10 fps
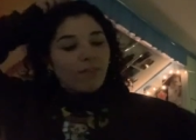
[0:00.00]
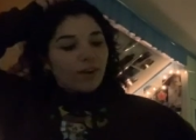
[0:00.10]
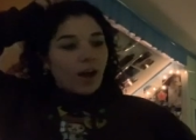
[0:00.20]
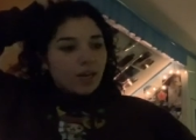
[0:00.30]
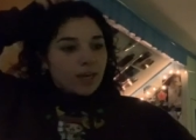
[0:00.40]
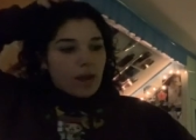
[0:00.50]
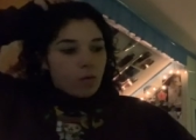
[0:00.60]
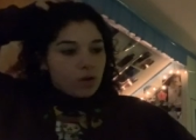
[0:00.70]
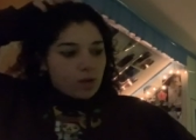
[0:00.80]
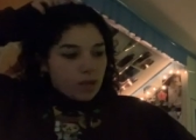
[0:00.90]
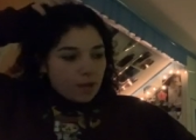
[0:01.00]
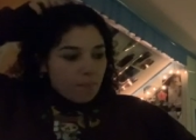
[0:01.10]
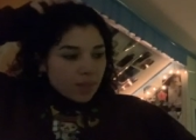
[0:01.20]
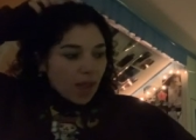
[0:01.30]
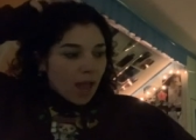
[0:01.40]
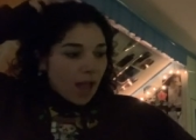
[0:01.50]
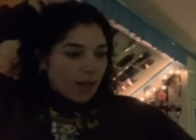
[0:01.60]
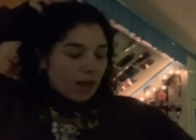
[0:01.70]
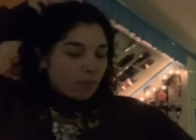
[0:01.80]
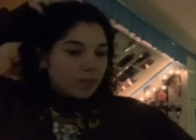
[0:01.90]
forgot it now
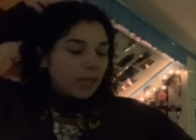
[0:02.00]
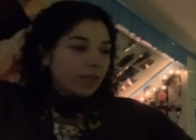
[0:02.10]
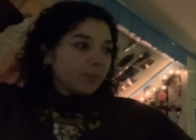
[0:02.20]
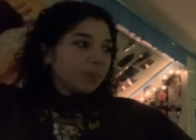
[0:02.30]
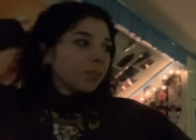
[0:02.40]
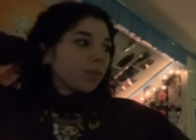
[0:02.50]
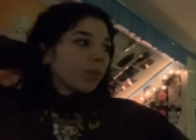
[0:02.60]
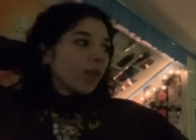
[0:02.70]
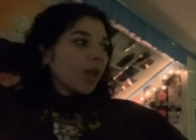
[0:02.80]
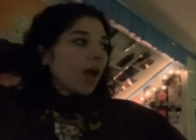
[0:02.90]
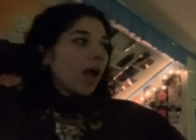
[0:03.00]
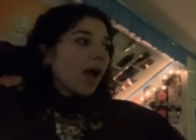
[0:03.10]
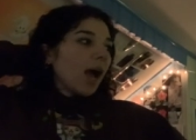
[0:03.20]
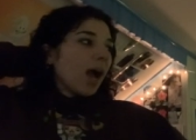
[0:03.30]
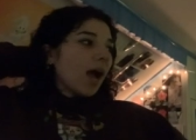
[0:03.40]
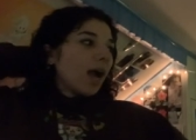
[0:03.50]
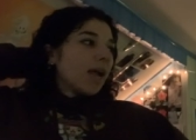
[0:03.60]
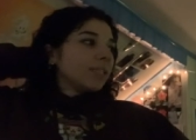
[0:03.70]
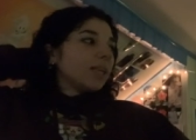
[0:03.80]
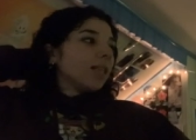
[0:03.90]
i was like
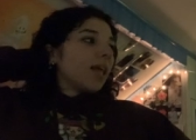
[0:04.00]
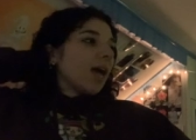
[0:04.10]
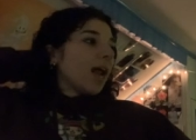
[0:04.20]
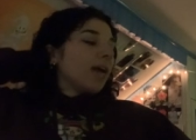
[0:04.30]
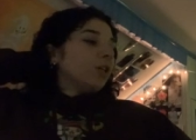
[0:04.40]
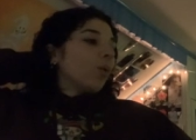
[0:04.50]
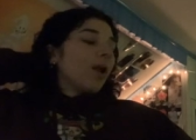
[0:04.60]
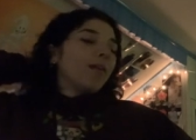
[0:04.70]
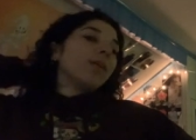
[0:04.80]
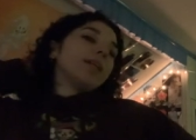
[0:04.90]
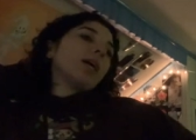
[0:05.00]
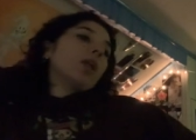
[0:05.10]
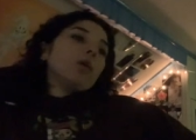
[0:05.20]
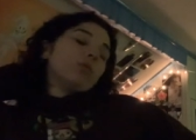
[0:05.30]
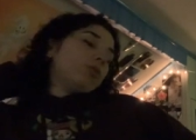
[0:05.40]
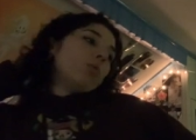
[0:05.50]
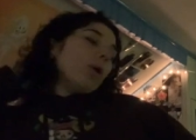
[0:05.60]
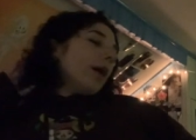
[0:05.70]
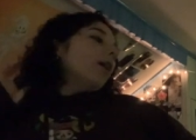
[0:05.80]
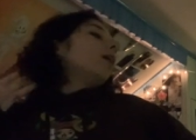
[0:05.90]
it's not that I don't have any clothes to
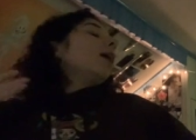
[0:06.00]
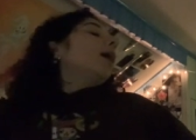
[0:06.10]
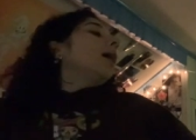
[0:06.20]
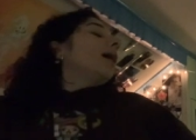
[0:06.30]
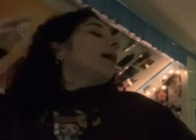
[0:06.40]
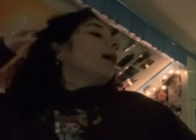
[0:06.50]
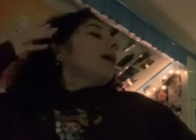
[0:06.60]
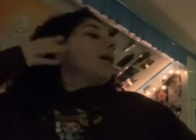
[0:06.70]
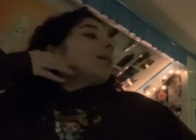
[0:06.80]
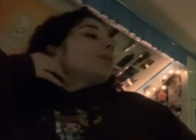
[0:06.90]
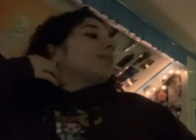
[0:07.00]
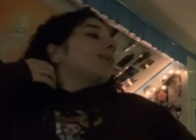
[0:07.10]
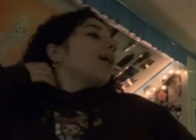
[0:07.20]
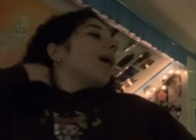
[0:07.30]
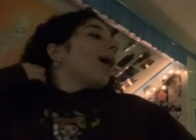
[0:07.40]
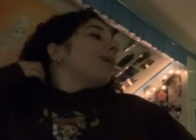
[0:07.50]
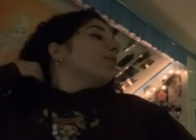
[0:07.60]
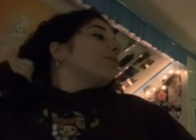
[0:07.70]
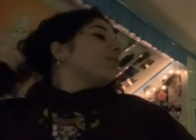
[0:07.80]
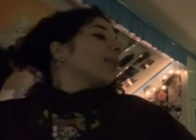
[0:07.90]
wear. It's just that I
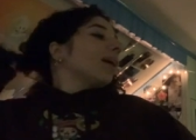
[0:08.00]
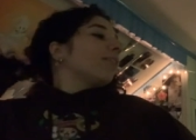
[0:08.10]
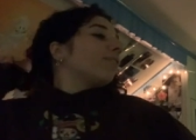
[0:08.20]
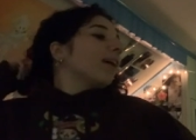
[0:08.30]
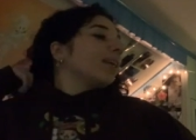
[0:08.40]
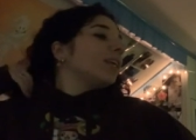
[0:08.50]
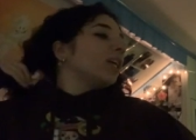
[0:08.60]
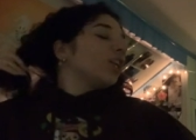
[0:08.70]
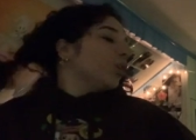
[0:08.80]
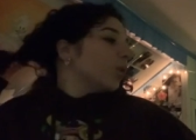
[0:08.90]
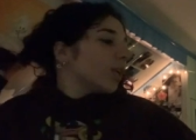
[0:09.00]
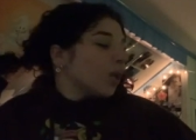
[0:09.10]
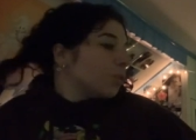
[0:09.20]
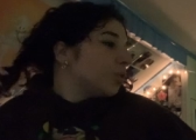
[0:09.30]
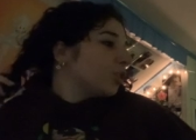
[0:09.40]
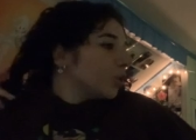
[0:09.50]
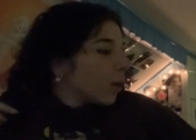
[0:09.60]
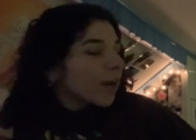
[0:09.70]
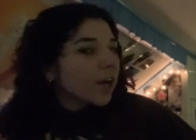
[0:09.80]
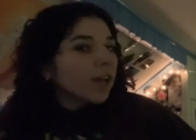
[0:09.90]
don't feel like finding new clothes to
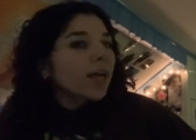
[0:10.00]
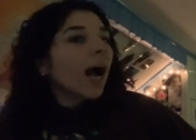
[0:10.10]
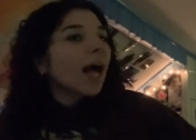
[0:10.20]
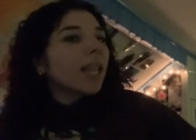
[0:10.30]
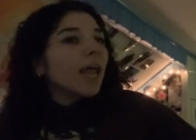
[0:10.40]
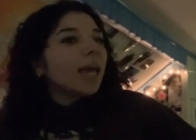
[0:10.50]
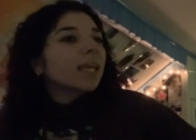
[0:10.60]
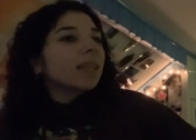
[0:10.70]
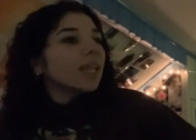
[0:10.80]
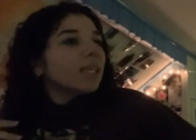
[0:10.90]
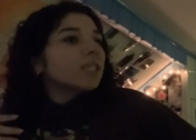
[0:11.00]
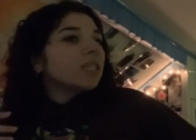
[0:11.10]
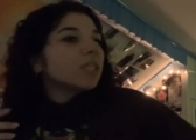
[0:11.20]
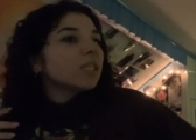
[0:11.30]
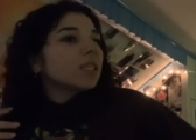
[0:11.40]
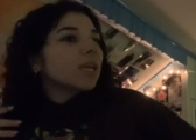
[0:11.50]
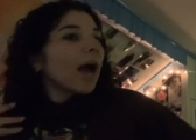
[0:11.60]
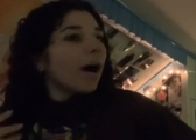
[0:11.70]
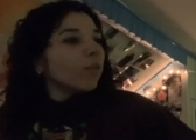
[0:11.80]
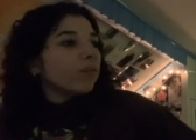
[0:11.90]
wear. Like I like this
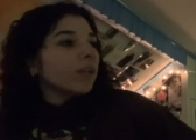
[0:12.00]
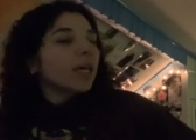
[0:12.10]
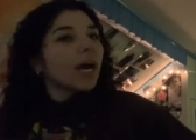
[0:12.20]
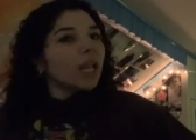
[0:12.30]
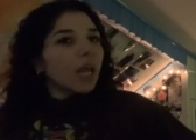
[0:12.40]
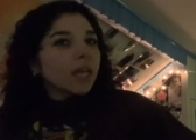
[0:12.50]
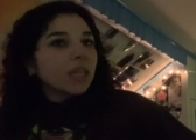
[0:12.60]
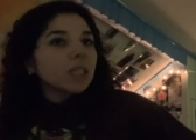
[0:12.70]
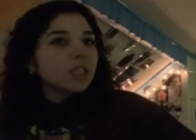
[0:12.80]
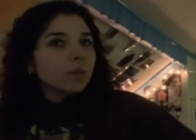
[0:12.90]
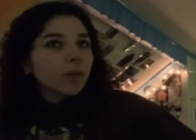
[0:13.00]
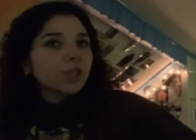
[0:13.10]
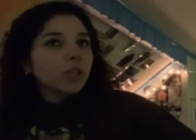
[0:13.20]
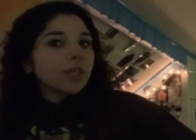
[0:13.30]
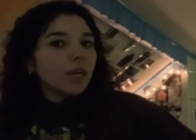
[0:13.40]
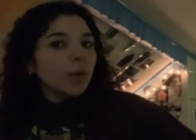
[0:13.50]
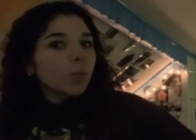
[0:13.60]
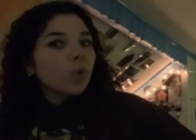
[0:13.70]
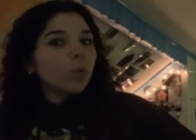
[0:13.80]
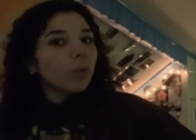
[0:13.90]
outfit. Like I like this sweatshirt and I
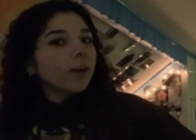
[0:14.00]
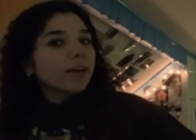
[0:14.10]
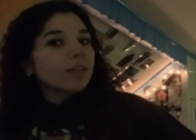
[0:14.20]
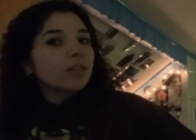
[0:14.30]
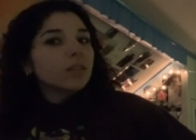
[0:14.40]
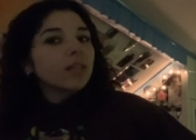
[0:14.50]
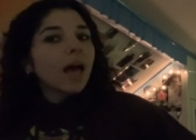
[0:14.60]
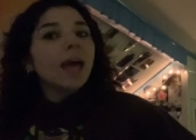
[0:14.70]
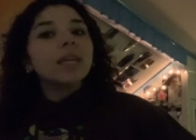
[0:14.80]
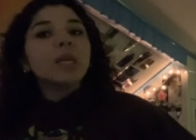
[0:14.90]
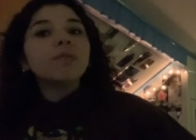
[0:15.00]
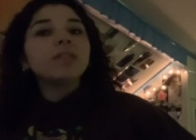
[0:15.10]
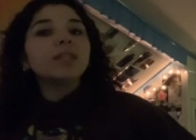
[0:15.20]
will wear it till the end of